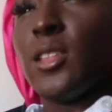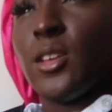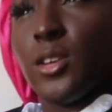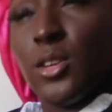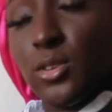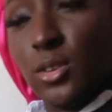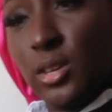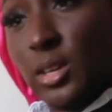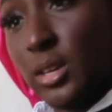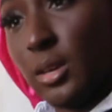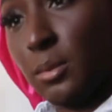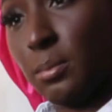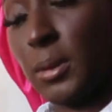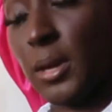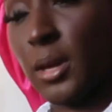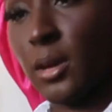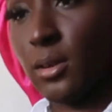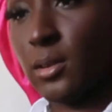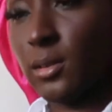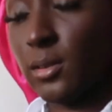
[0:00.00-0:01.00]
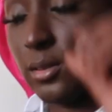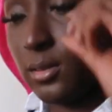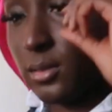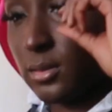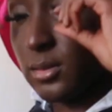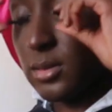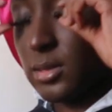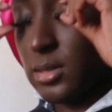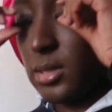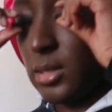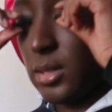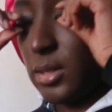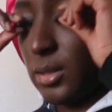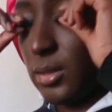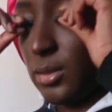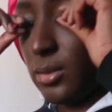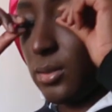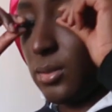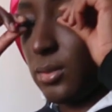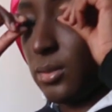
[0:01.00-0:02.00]
other Greek apparel,
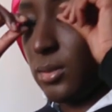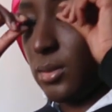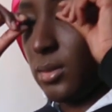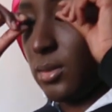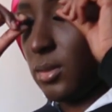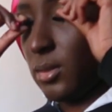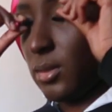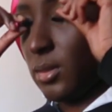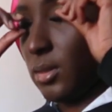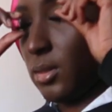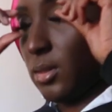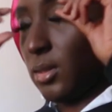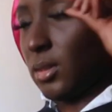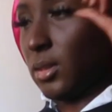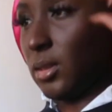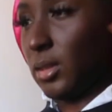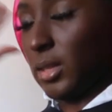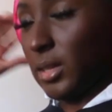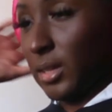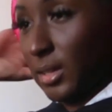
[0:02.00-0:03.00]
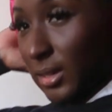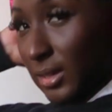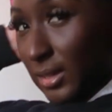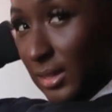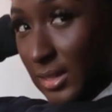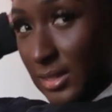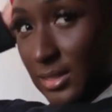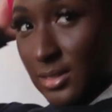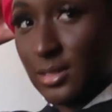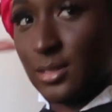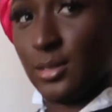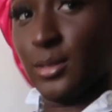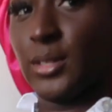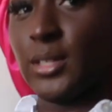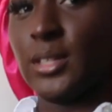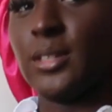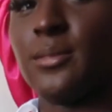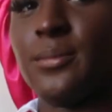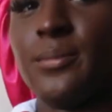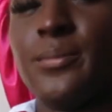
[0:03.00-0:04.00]
so look into
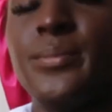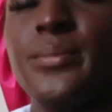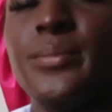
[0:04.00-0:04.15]
it.